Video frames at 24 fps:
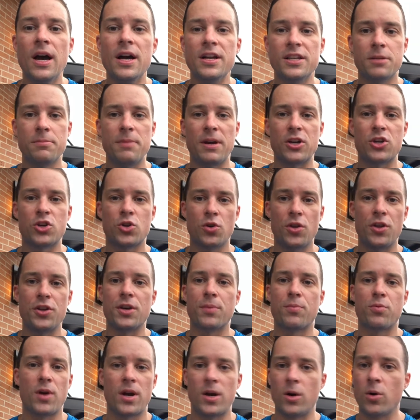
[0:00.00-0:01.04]
to make sure that you're
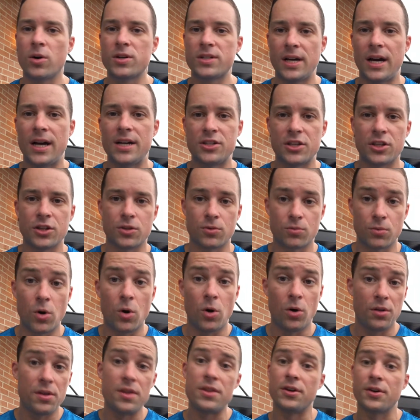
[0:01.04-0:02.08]
prioritizing the
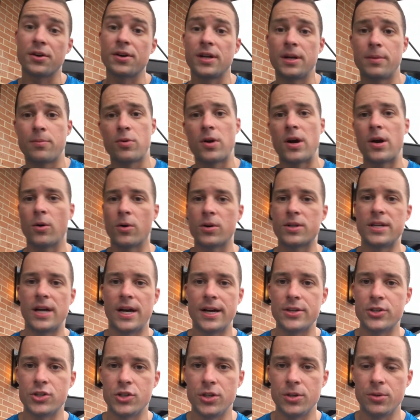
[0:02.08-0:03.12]
role and then they're going to
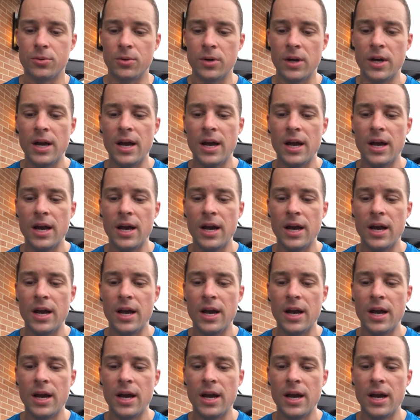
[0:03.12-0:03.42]
prioritize you.